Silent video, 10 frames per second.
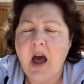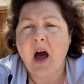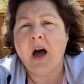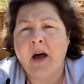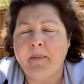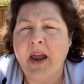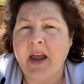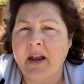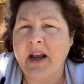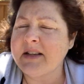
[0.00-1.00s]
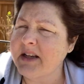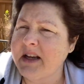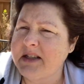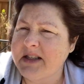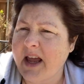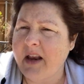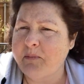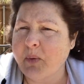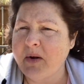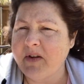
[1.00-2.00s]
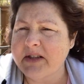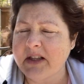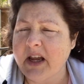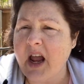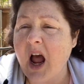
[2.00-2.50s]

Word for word: Um, and as I had said previously,